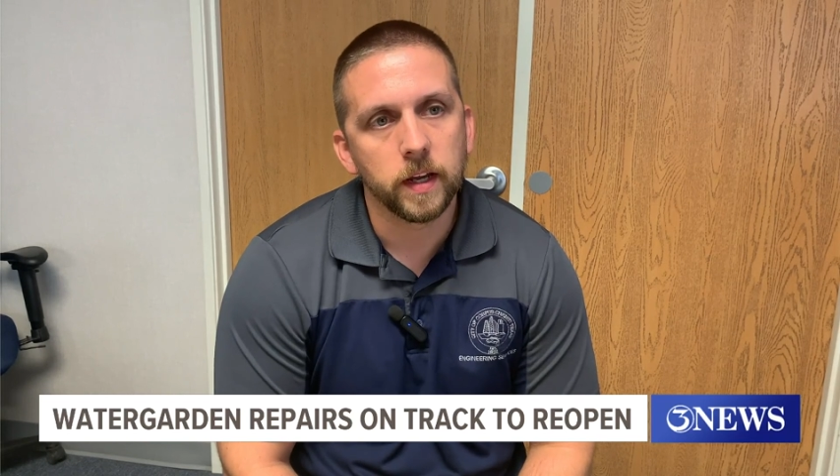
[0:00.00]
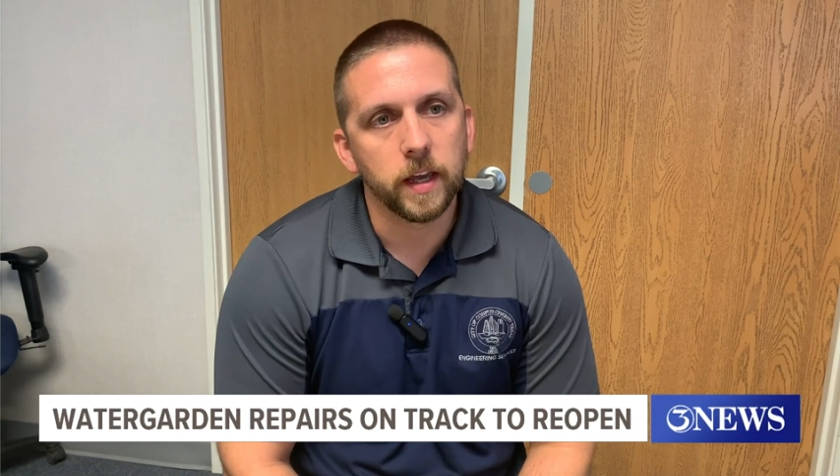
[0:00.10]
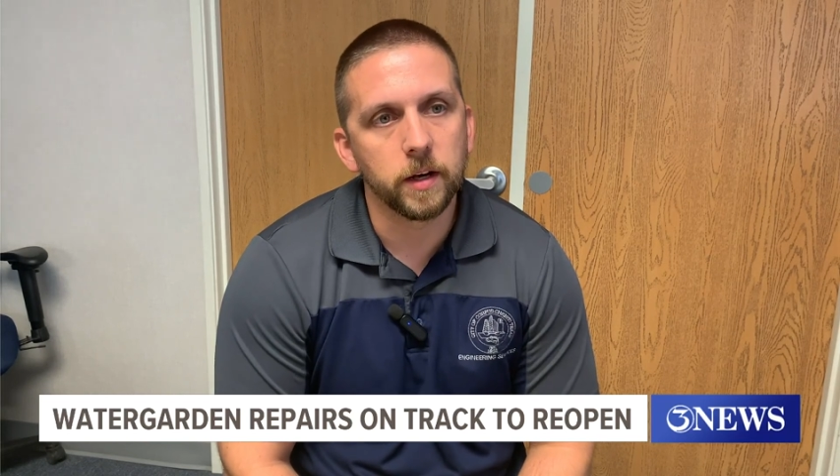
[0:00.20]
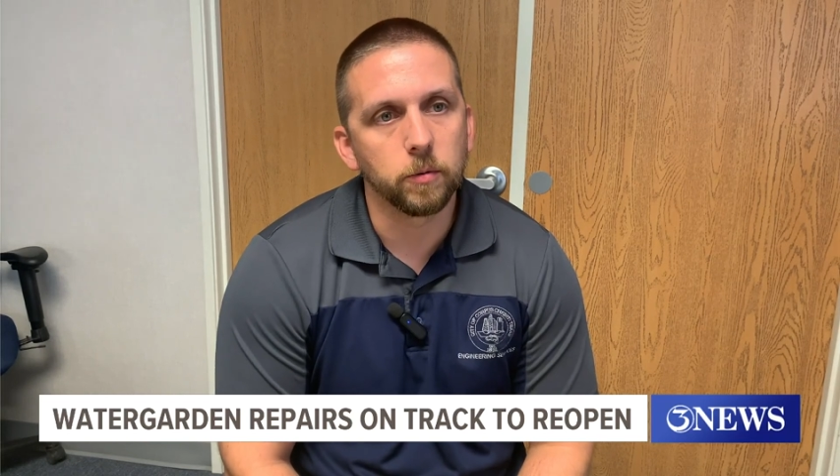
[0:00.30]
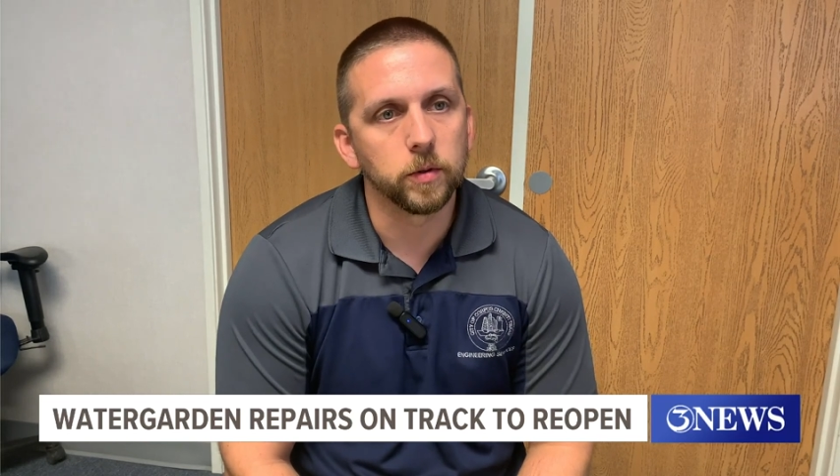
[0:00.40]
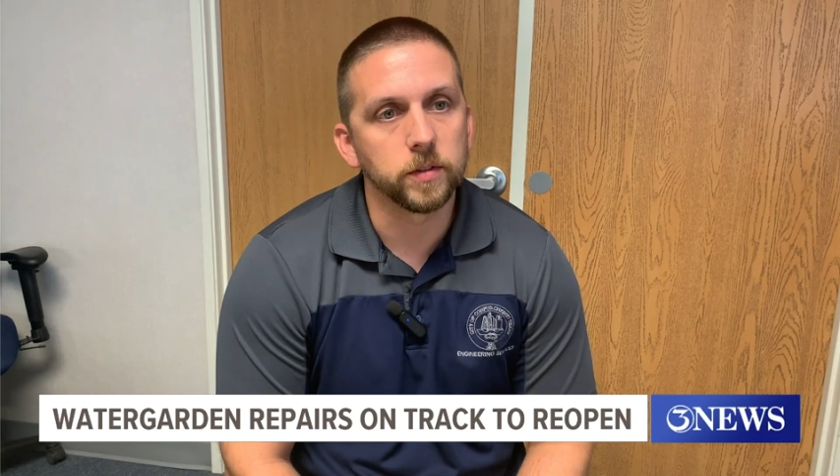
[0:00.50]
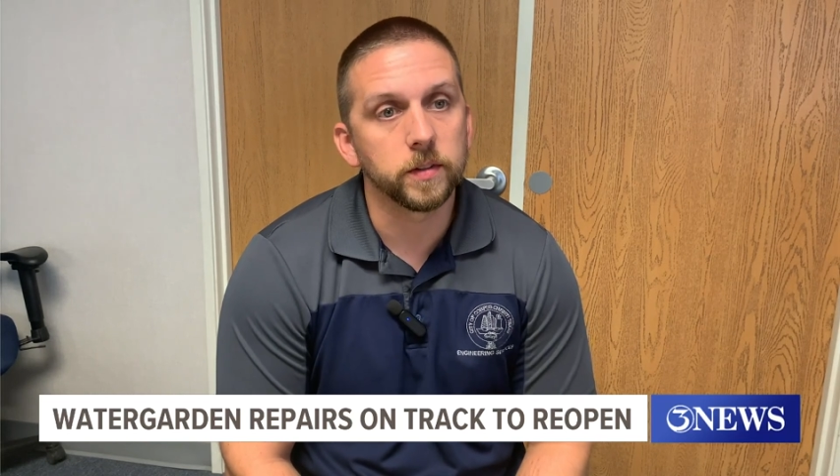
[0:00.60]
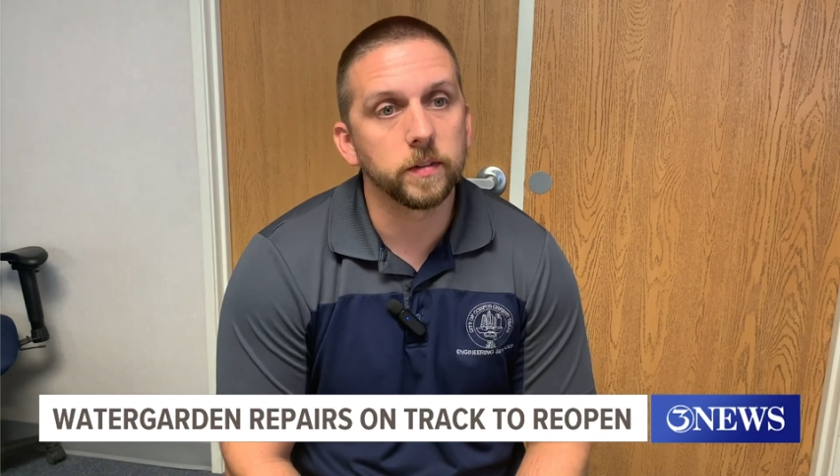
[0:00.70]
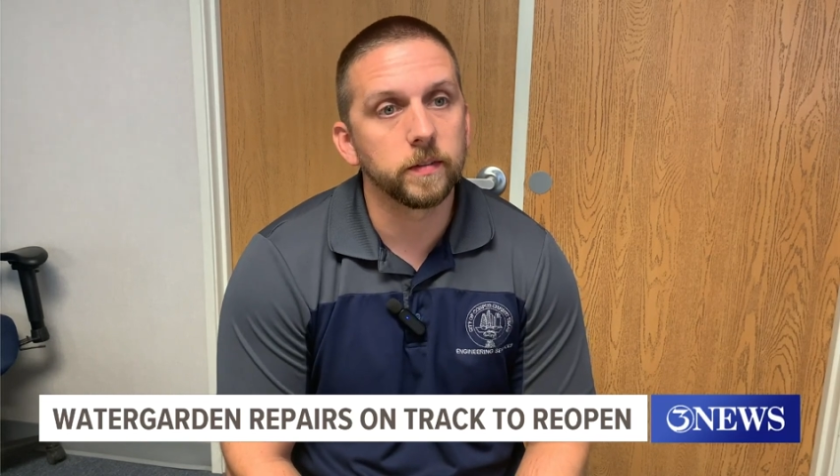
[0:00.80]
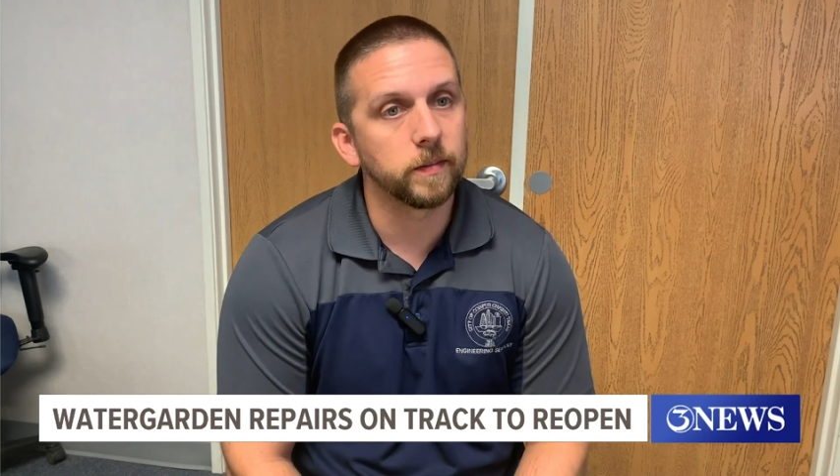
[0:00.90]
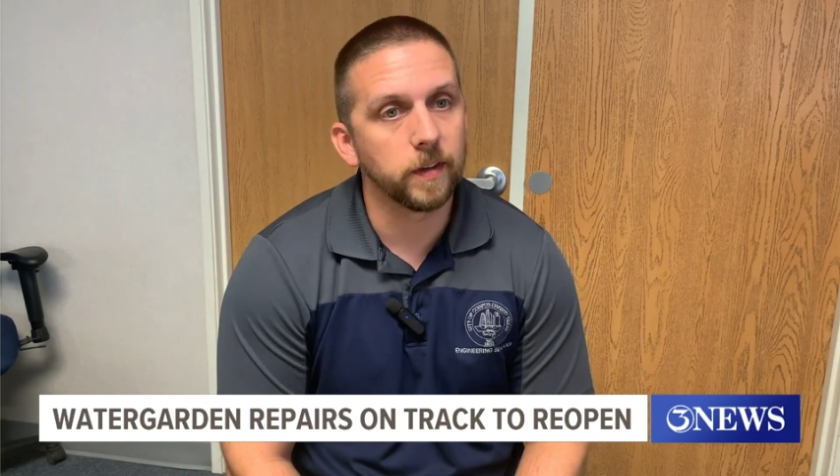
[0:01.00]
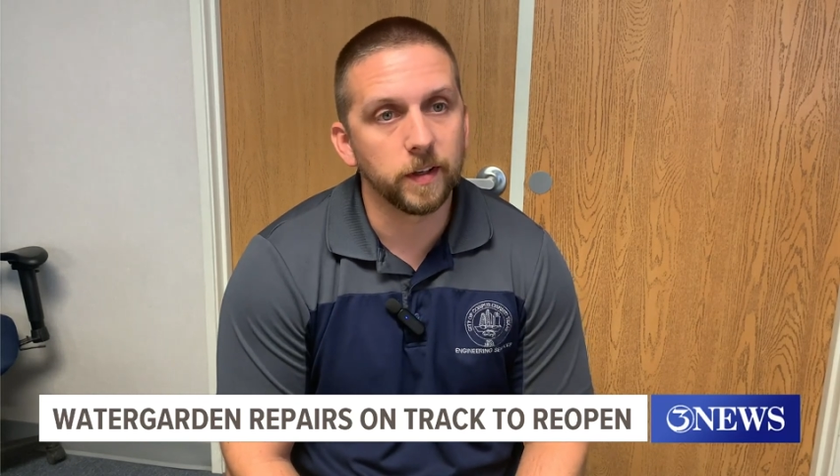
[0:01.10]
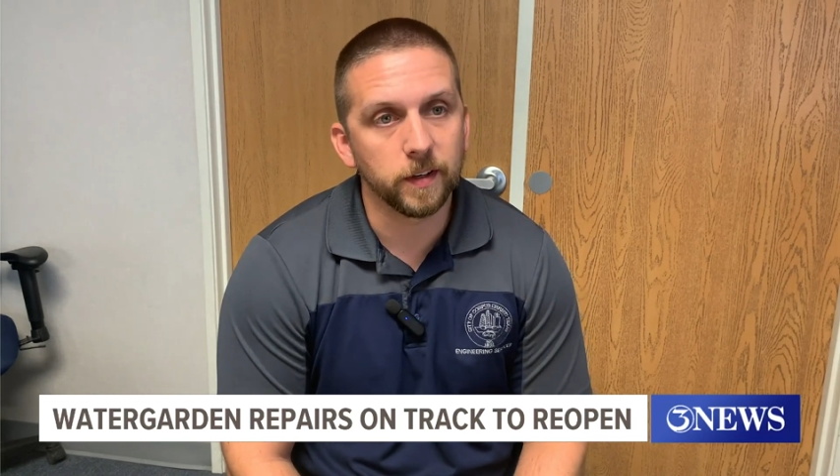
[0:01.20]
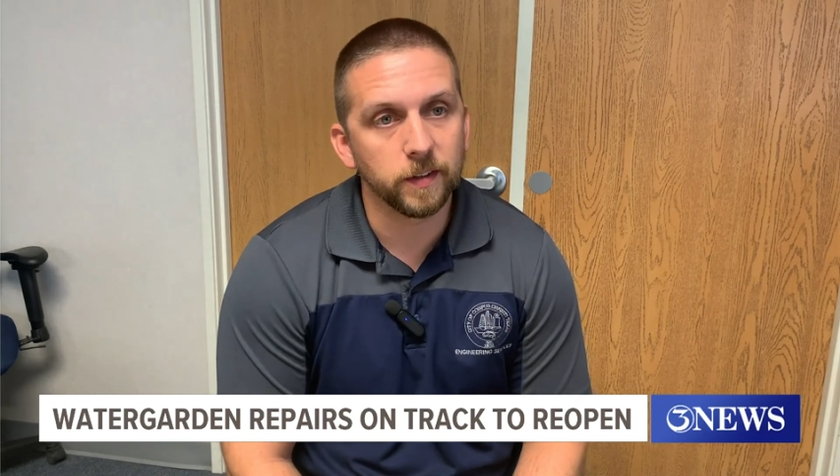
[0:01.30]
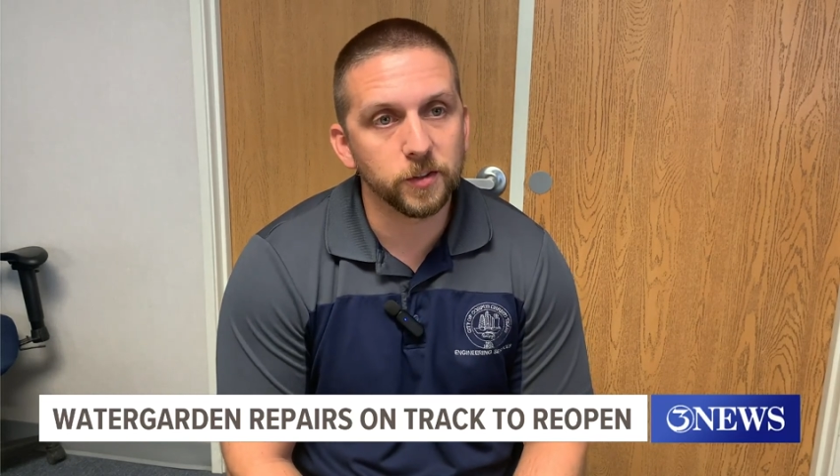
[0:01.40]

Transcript: and it was uh,